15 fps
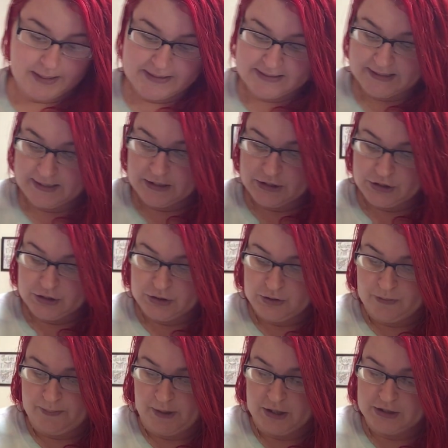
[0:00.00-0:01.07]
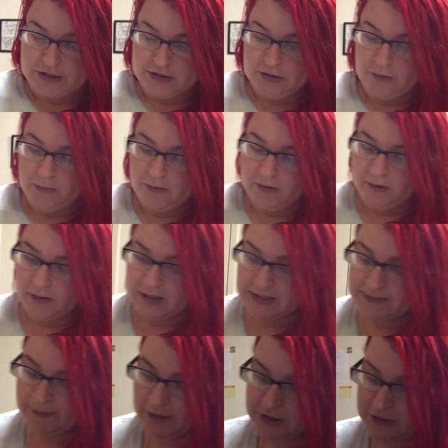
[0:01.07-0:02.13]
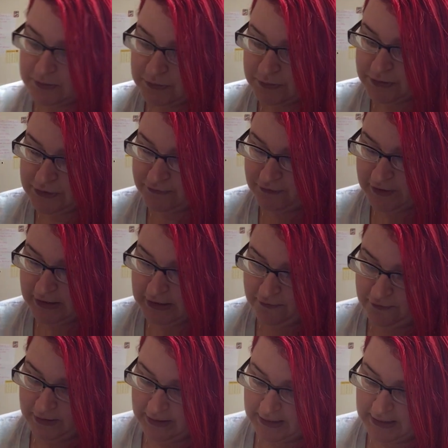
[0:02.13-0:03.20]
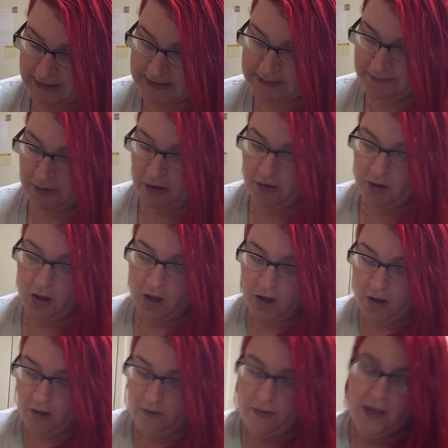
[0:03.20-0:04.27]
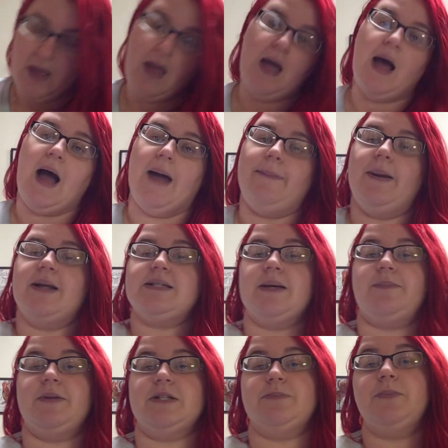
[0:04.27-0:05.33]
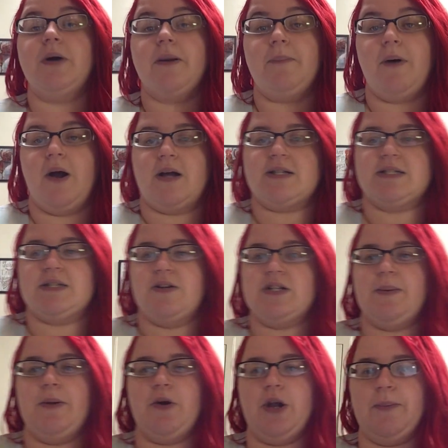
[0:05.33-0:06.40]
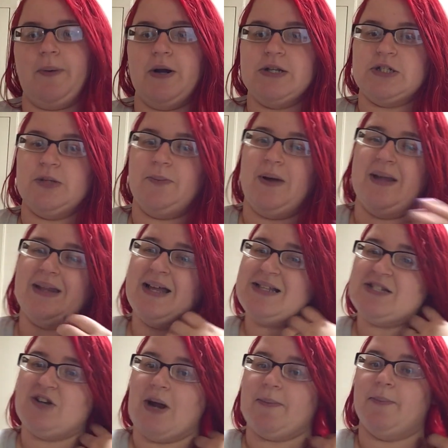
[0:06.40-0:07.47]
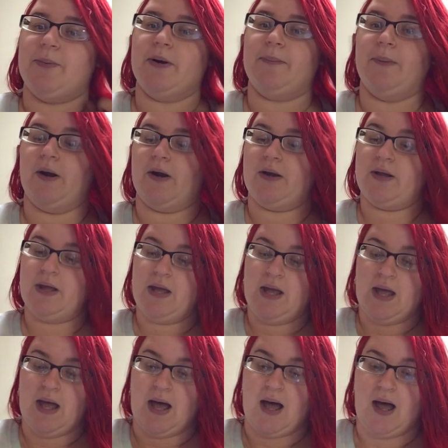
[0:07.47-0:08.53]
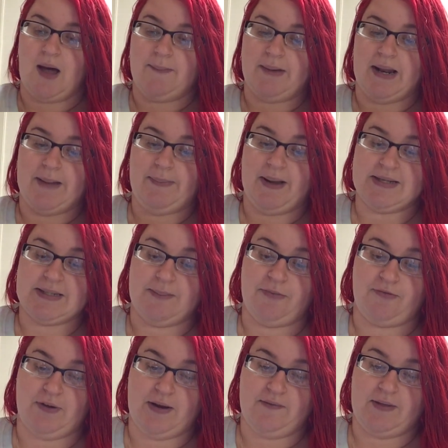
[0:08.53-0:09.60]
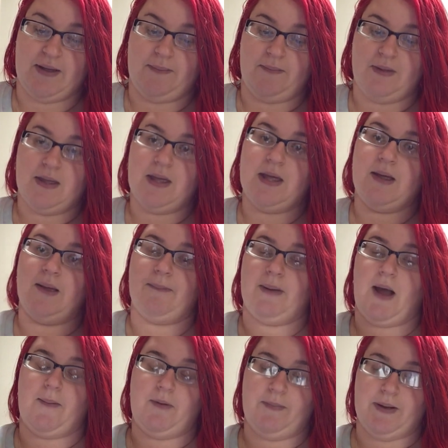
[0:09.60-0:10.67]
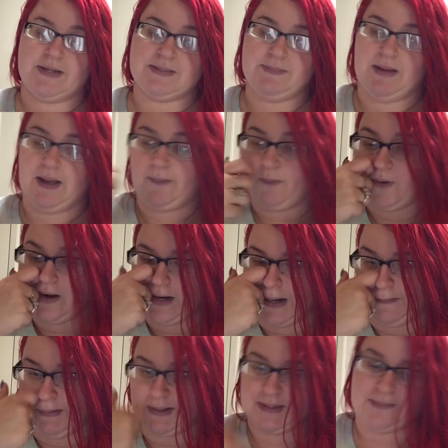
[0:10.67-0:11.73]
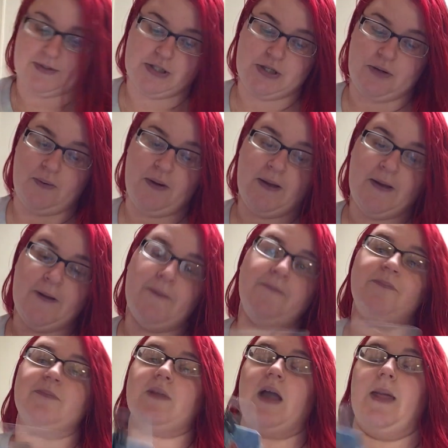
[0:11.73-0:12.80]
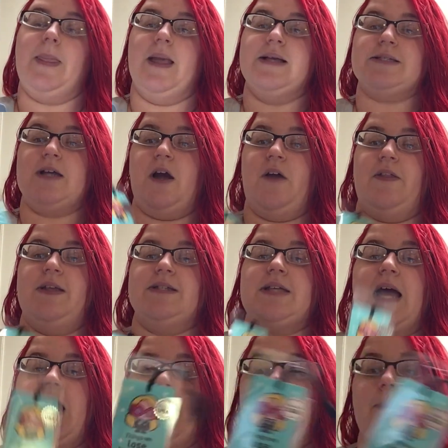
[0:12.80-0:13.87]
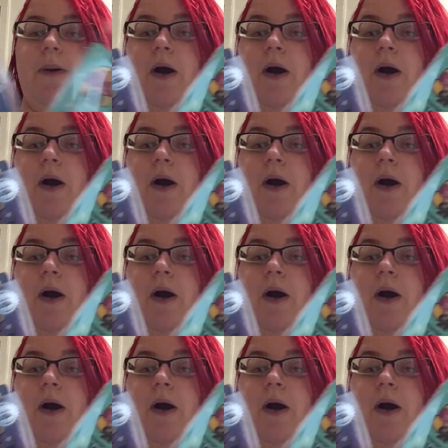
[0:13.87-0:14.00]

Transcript: let's get into Barnes & Noble because Barnes & Noble was really really a small haul. I picked up these bookmarks every time I go to Barnes & Noble I like to grab a bookmark um, and I picked up three of them. My hubby picked me up one and I picked up two and these are these Harry